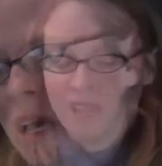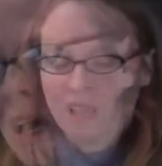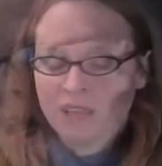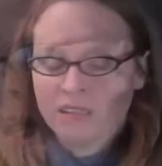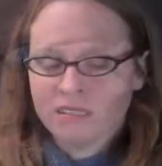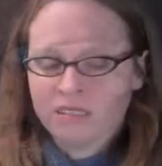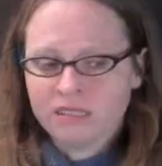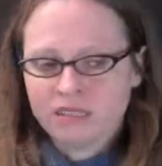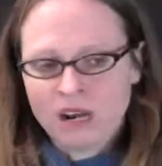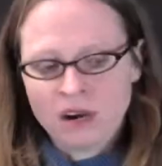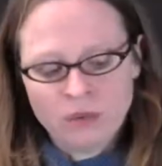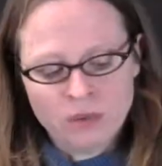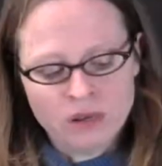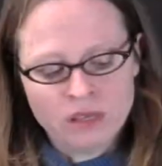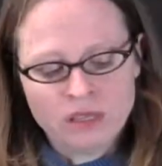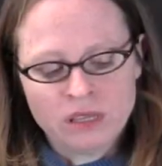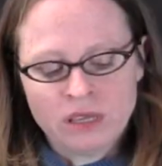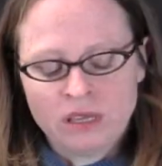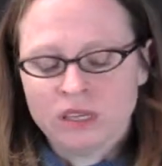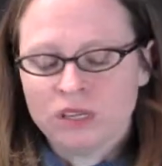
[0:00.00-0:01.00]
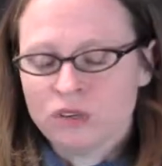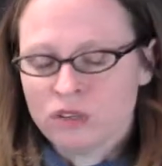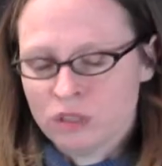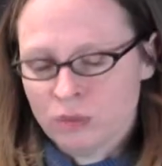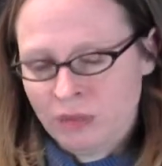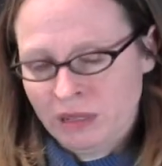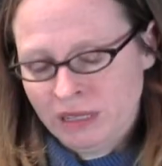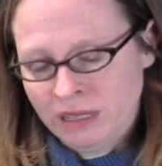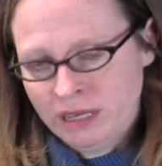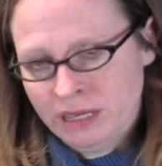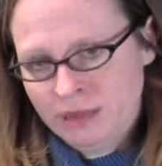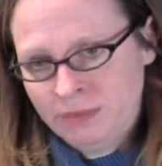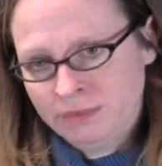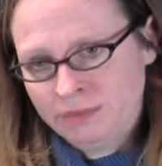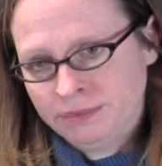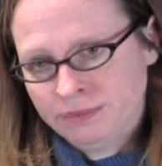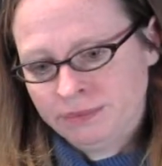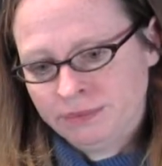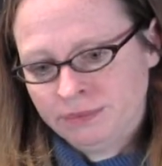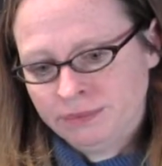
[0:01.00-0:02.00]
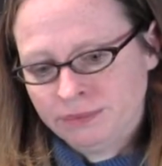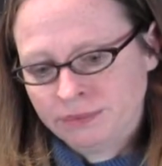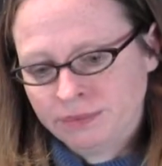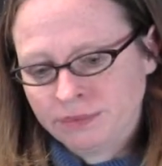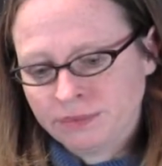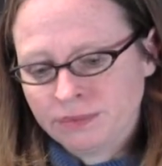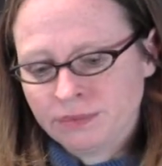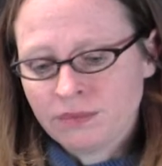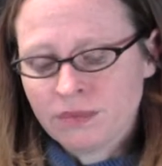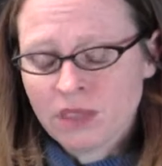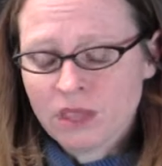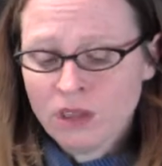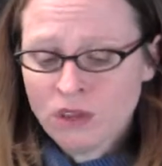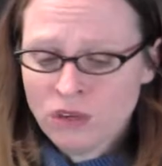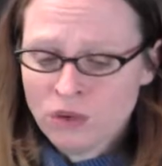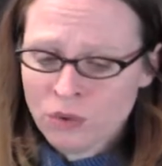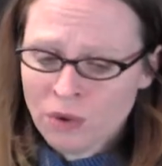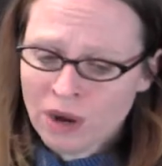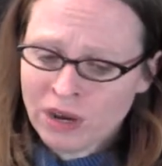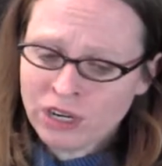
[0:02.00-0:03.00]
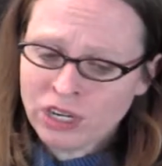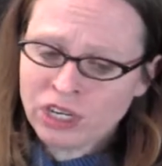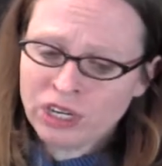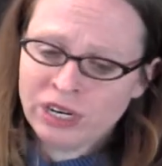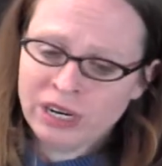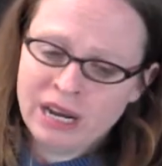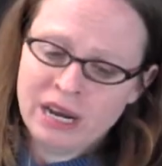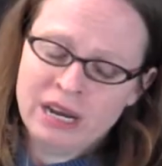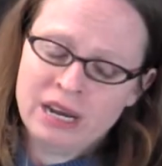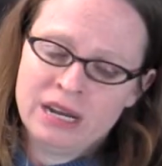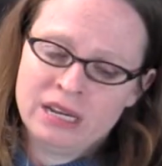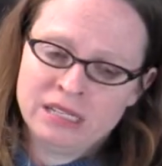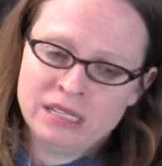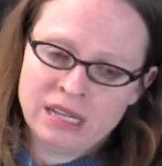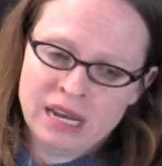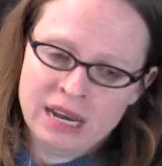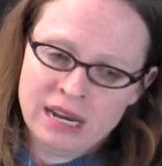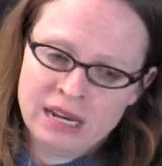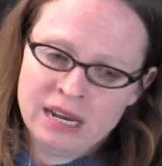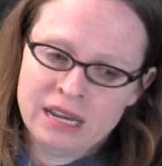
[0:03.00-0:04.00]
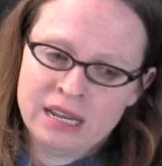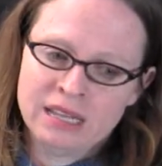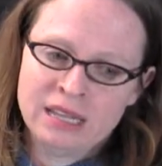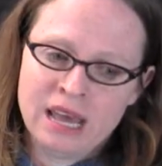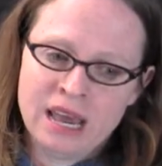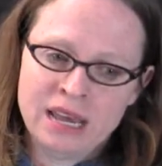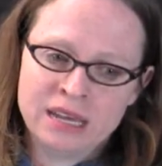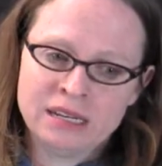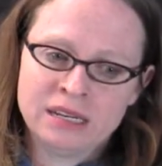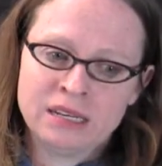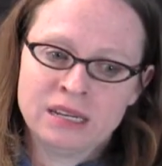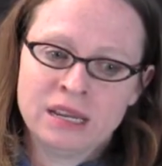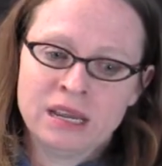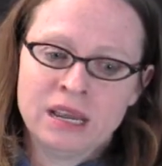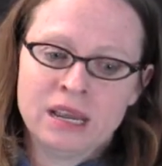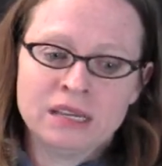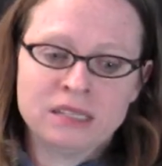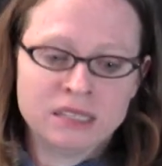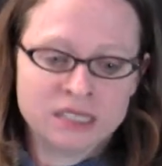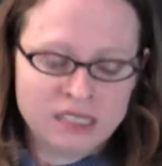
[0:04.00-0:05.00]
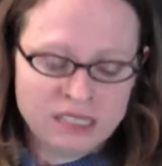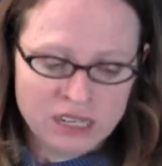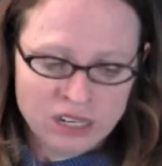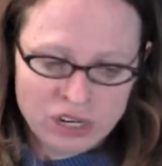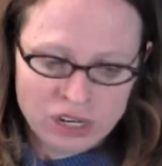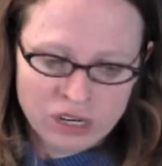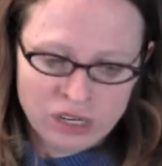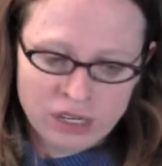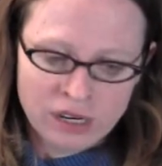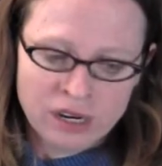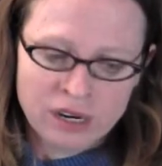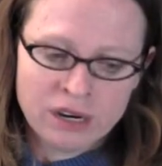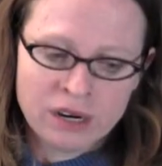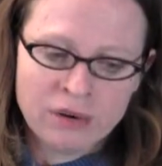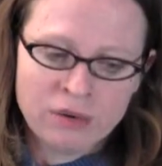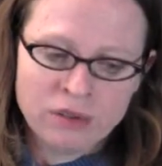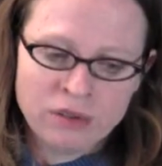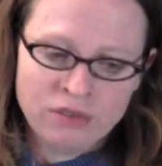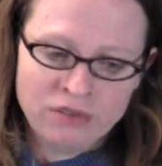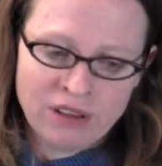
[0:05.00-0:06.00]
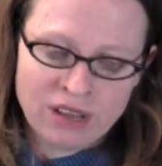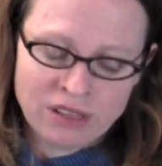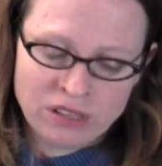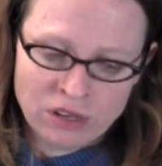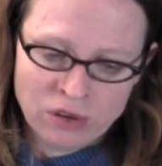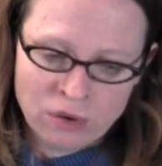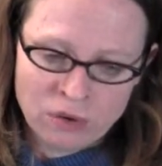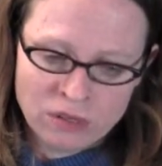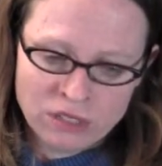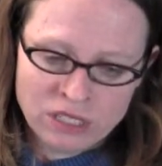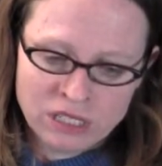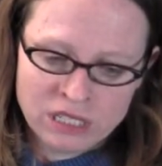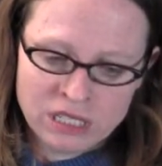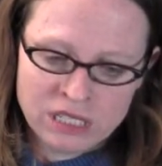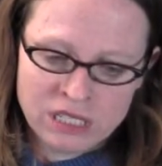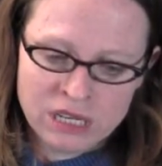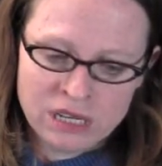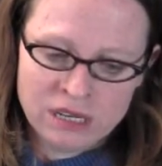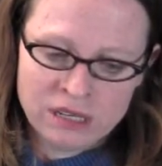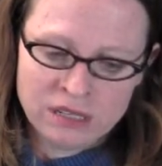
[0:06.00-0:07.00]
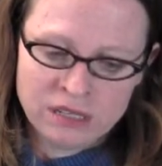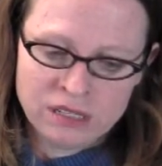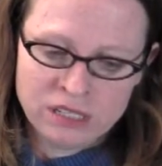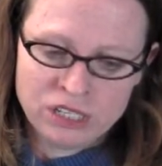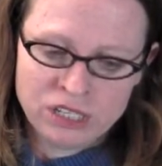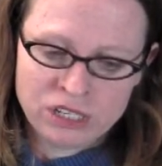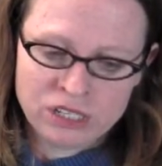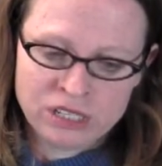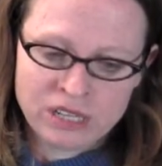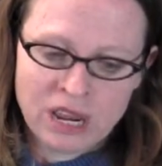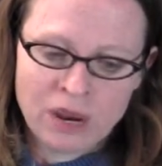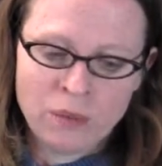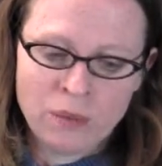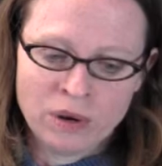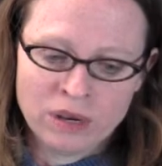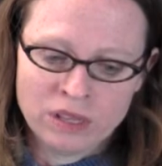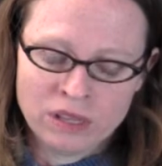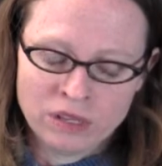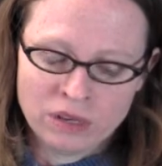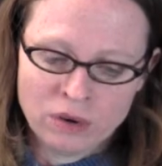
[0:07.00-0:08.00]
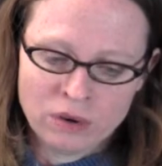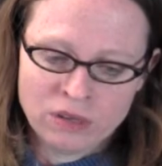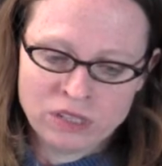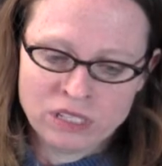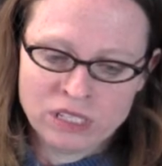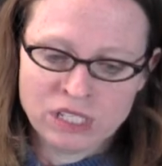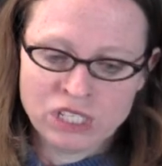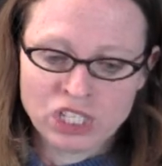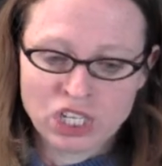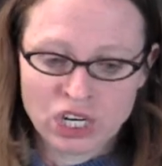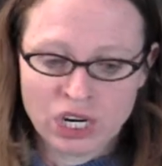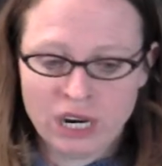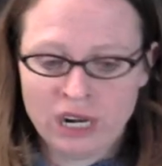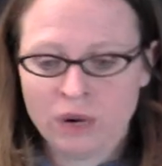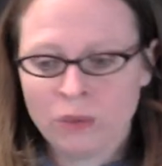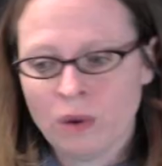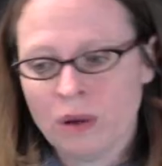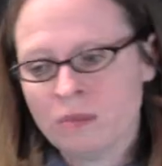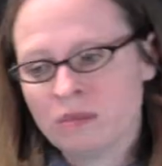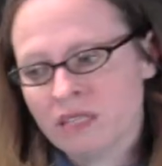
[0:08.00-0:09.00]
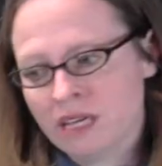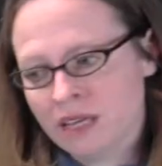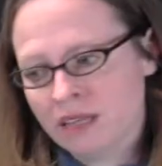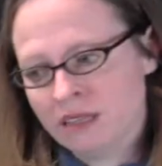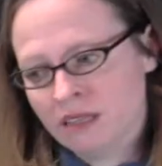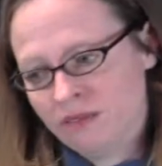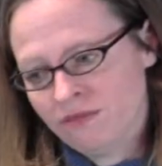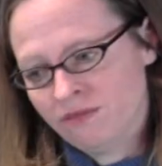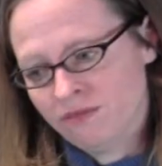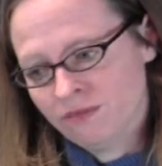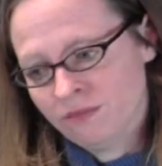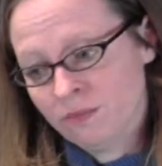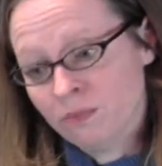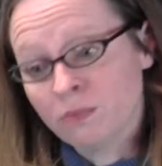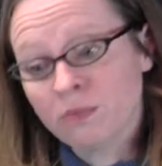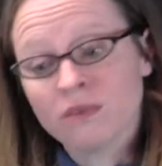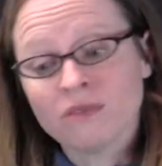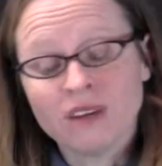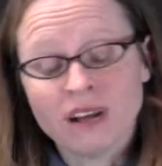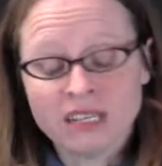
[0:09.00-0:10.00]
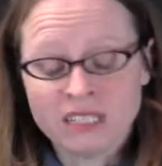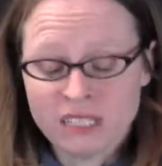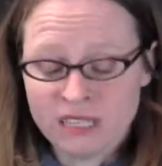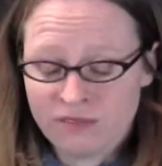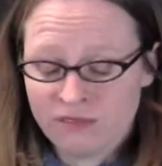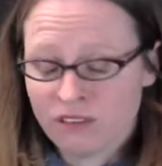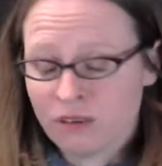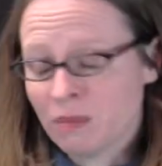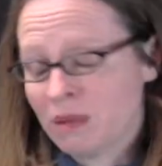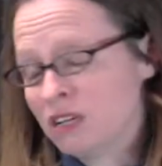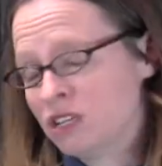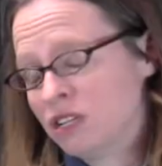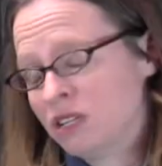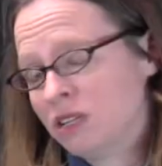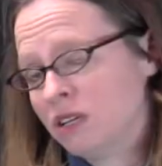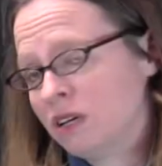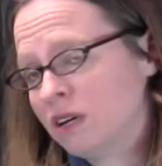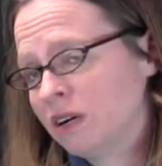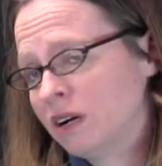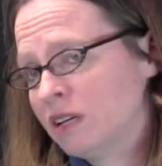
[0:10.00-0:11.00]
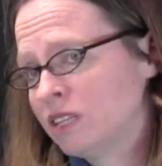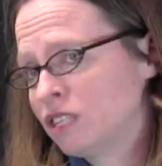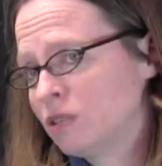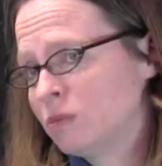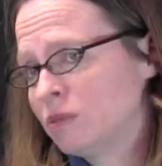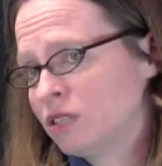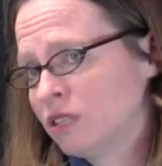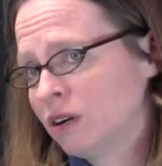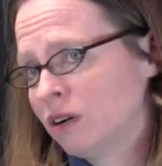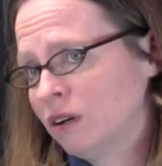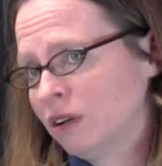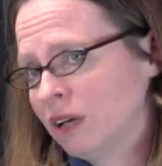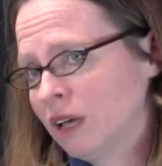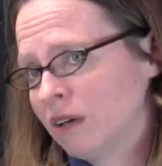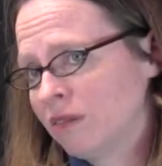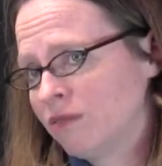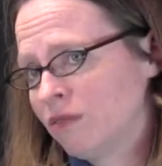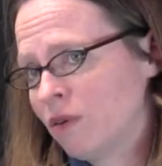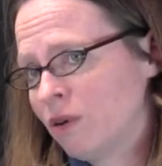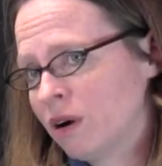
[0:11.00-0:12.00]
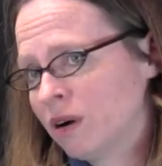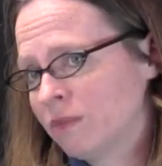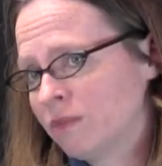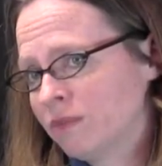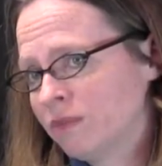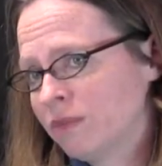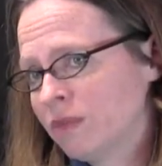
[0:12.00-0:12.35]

I'd start with usability. You want to create a site that, as I said earlier, you've got the goals to your site. One of the goals is to create a website that provides the information that your customers are looking for.